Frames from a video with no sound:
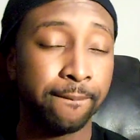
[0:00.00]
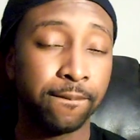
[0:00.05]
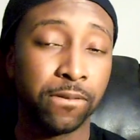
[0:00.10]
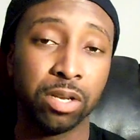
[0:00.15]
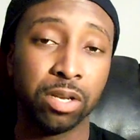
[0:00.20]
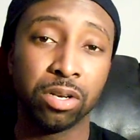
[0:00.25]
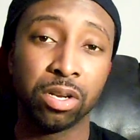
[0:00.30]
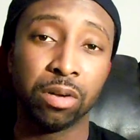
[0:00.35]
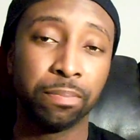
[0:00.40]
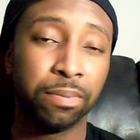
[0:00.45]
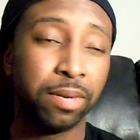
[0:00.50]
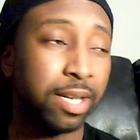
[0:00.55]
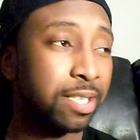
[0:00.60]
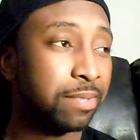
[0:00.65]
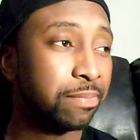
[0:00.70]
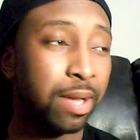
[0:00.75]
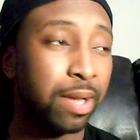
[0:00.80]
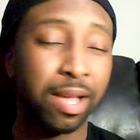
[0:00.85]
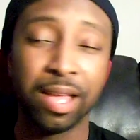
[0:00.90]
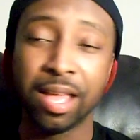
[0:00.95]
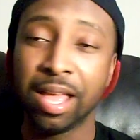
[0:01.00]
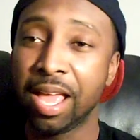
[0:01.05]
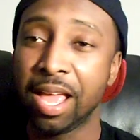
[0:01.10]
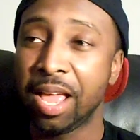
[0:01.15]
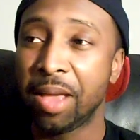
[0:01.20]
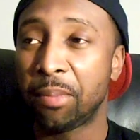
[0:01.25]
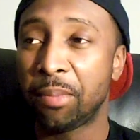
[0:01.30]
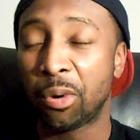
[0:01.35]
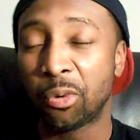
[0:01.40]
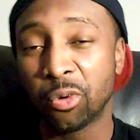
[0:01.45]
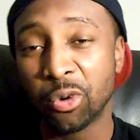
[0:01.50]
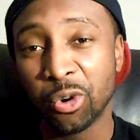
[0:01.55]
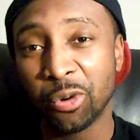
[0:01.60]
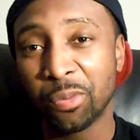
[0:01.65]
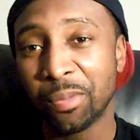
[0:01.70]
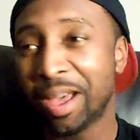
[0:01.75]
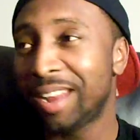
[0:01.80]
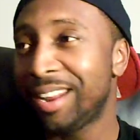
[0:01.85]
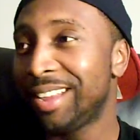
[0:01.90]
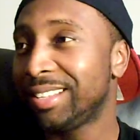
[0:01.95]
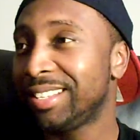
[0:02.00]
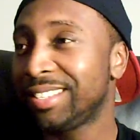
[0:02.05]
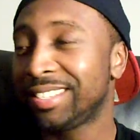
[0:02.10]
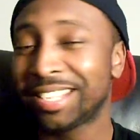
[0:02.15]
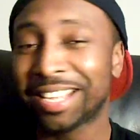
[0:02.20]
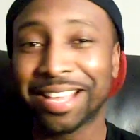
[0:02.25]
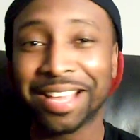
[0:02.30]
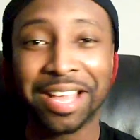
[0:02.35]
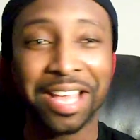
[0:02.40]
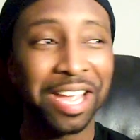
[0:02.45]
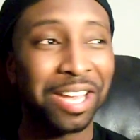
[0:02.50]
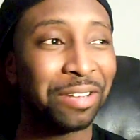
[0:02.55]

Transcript: Yeah. You know, plus my role model at the time,